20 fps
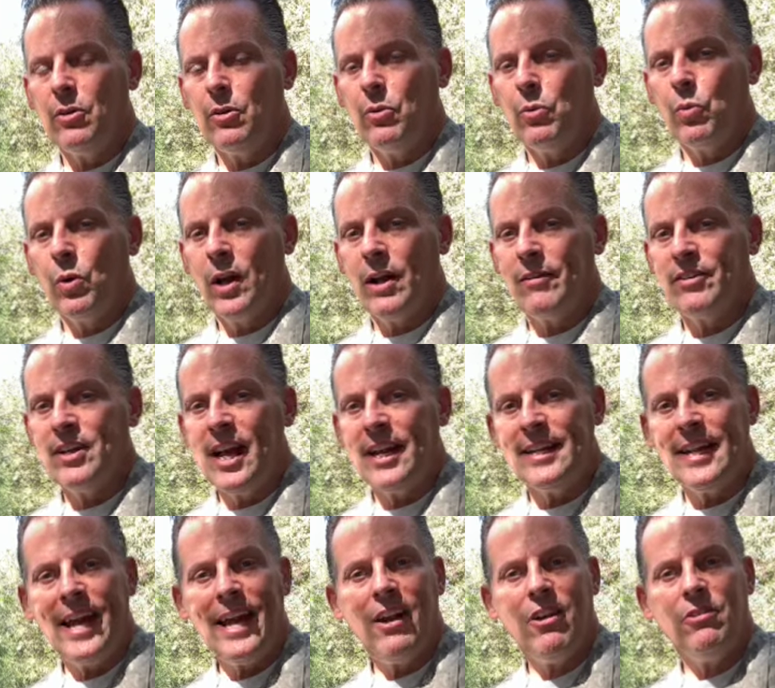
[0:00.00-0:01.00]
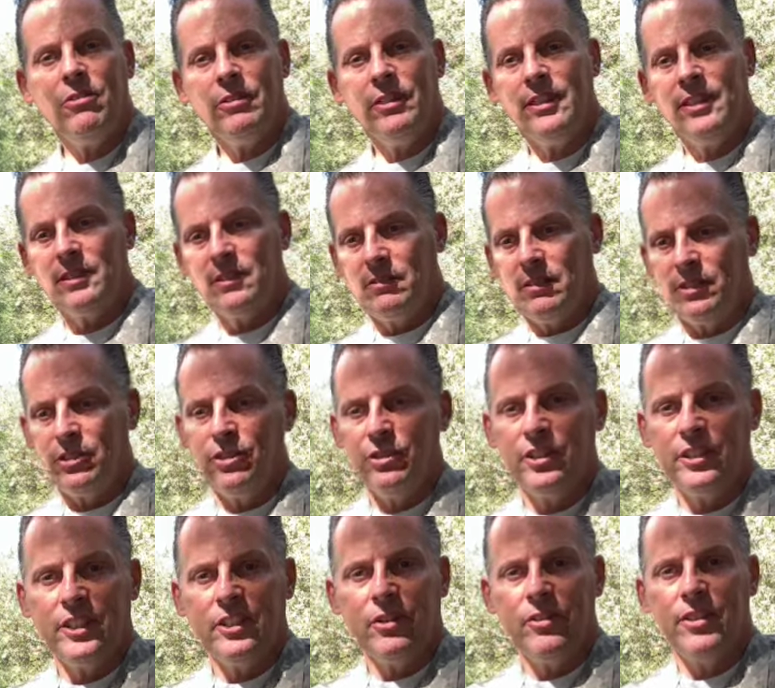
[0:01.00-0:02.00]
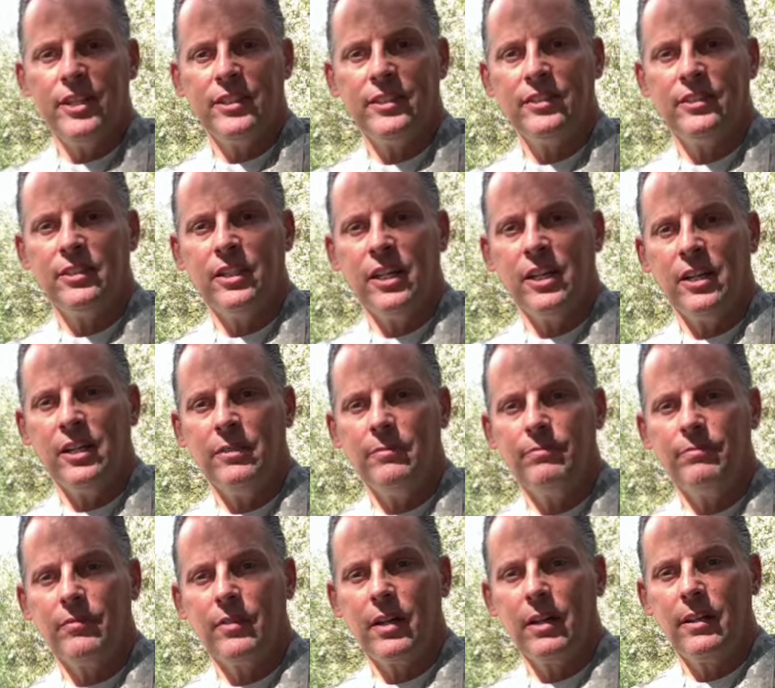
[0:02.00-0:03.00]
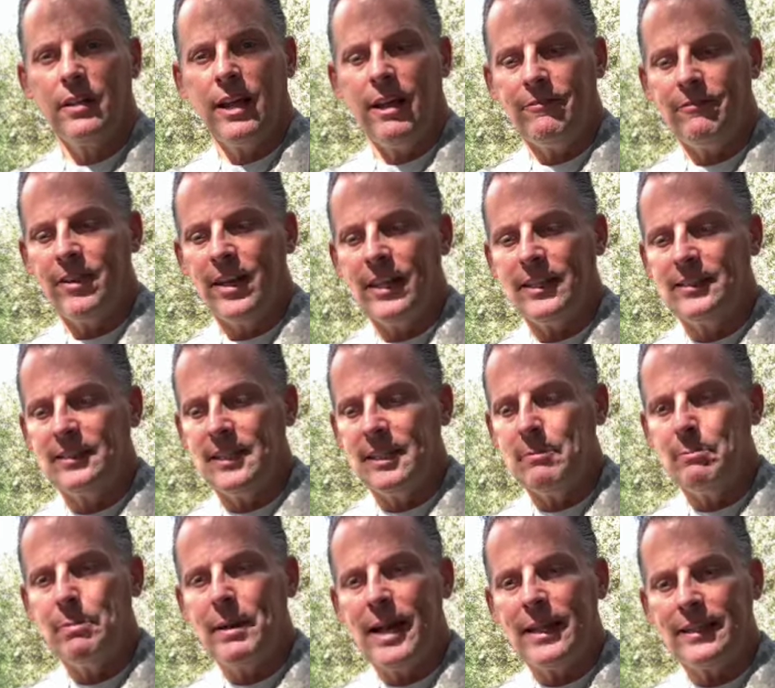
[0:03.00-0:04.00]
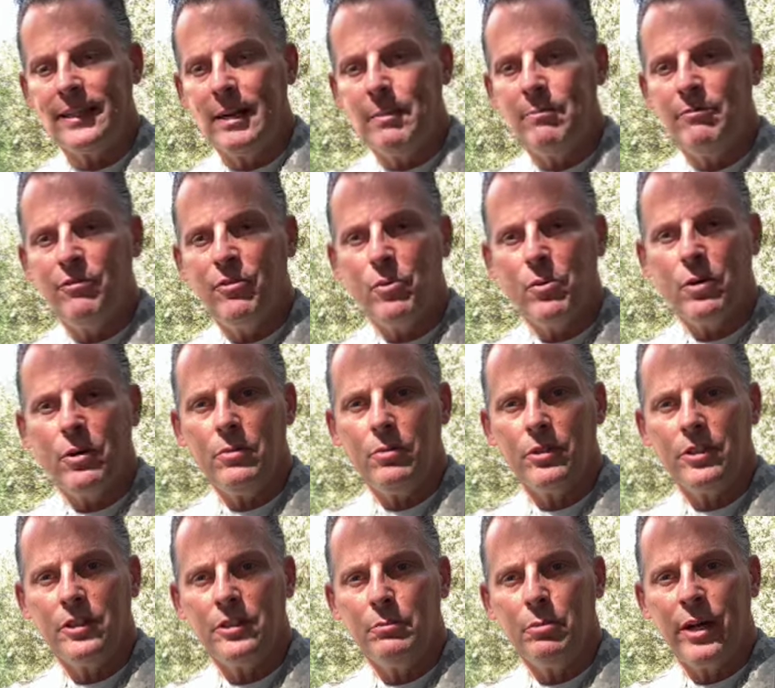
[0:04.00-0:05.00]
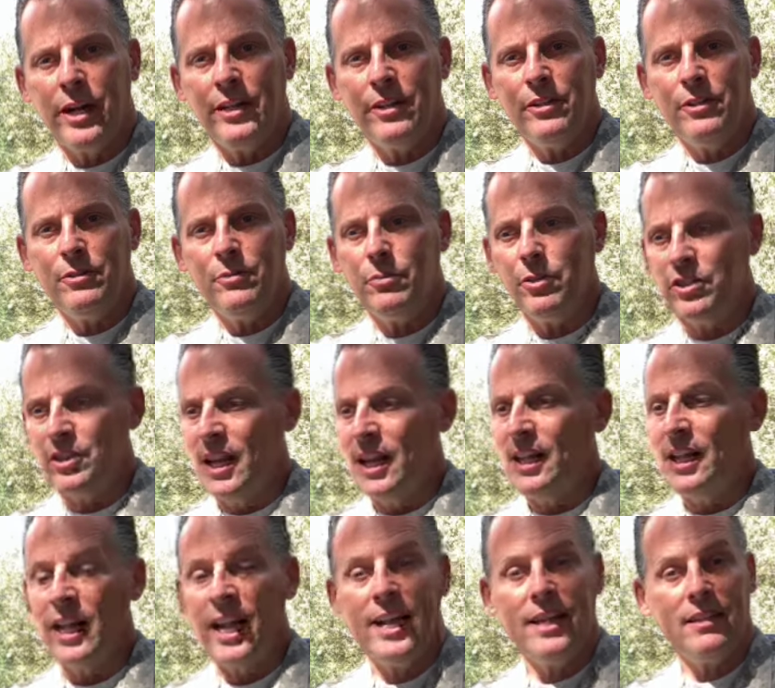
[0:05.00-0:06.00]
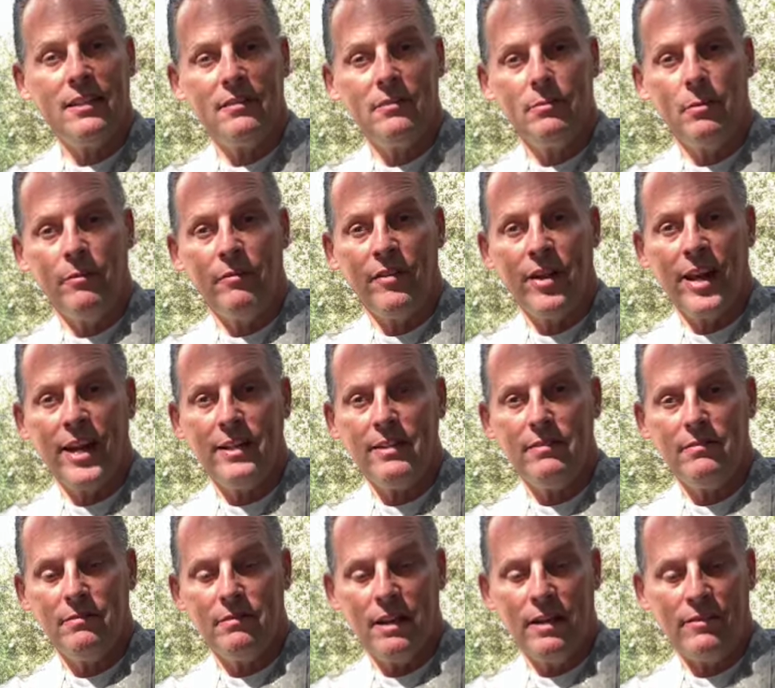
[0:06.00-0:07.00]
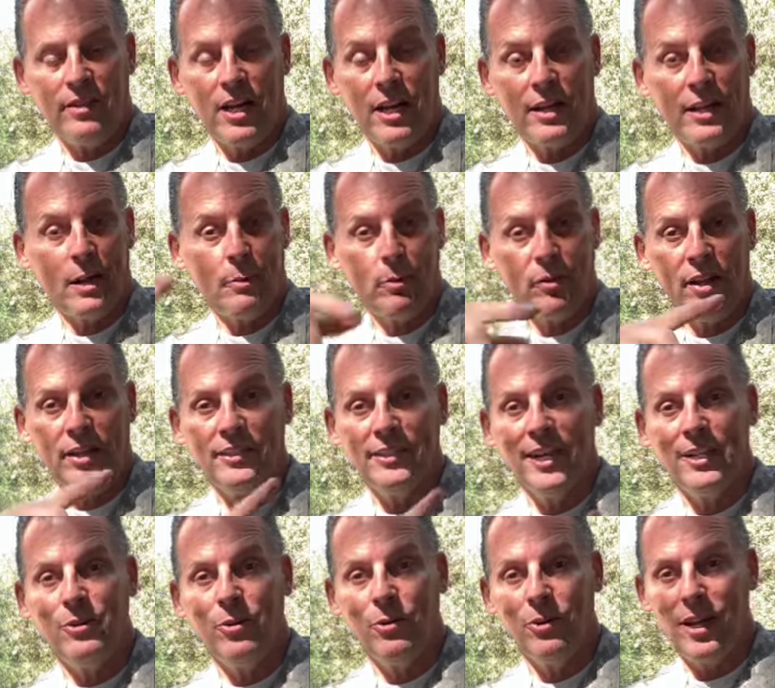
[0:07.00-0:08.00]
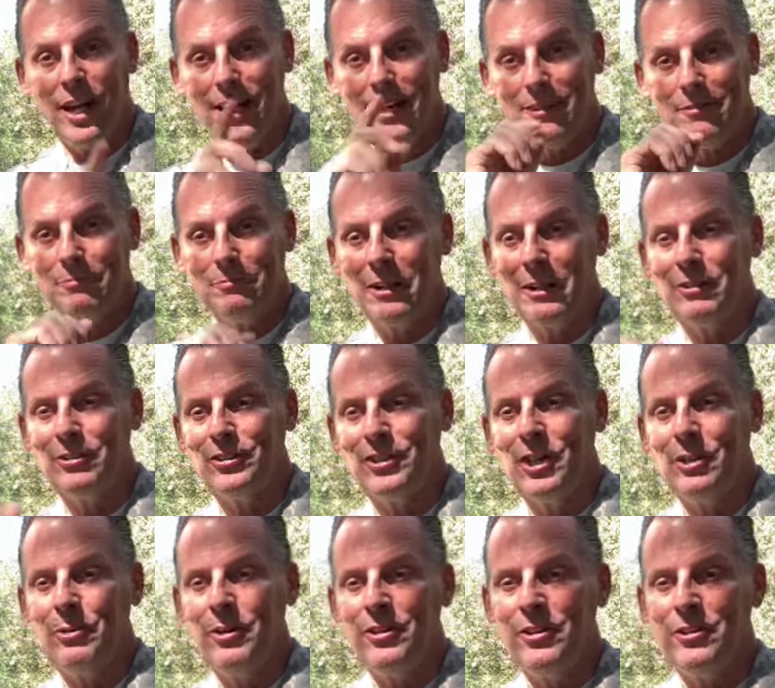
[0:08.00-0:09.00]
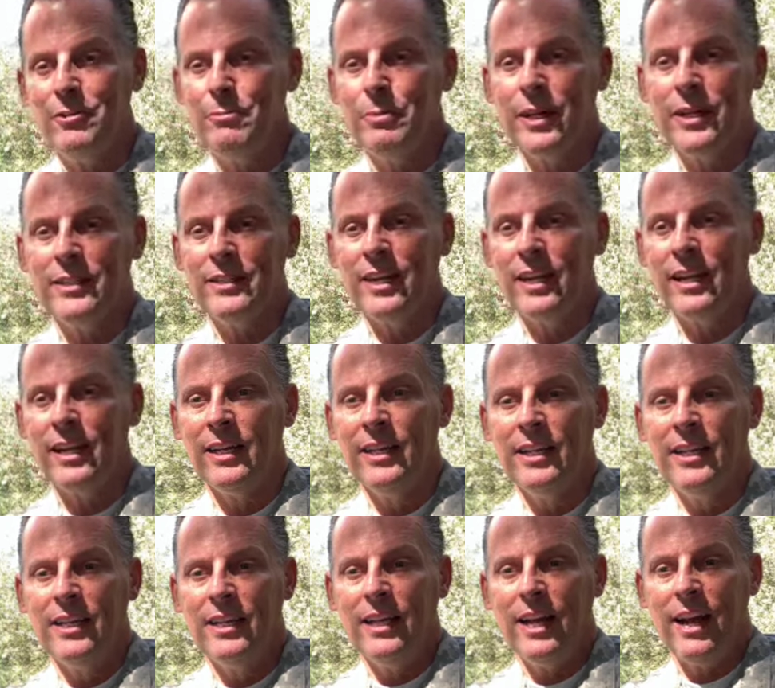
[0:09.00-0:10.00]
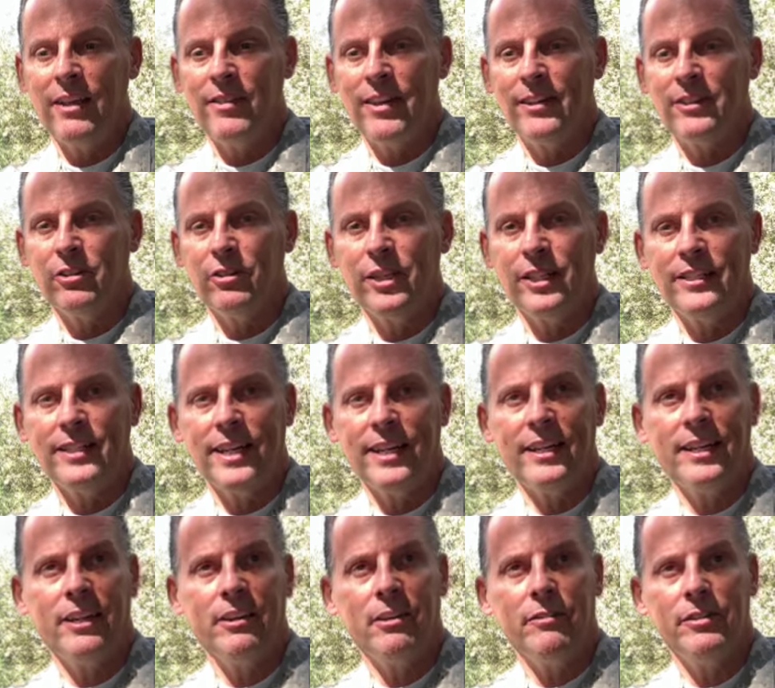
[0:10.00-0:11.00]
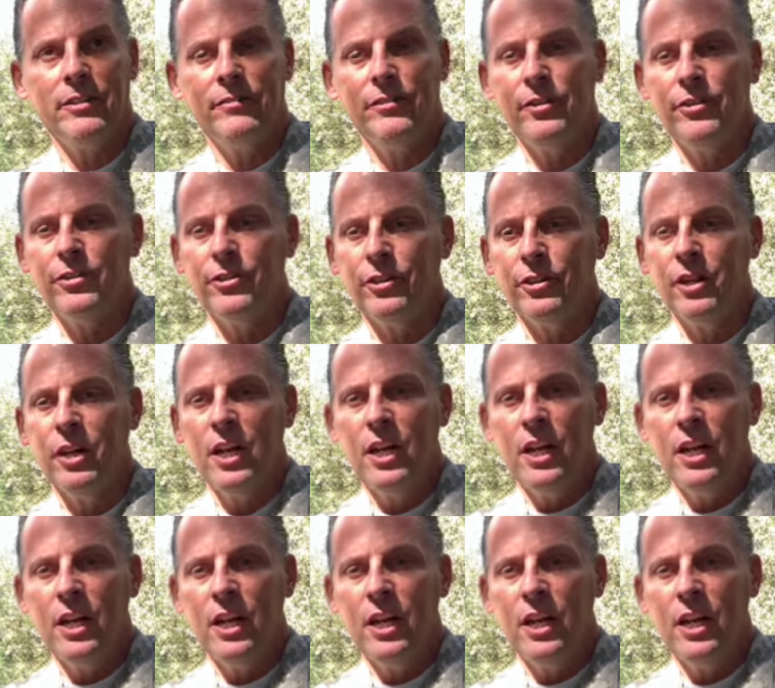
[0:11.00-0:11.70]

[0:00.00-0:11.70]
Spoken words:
What I've got now, and this, as you can see on this FX Impact M4, which is brand new, which I like, I'm a fan. I've got a couple things that I don't like, and I'll share with you, but I think they'll get taken care of in the future.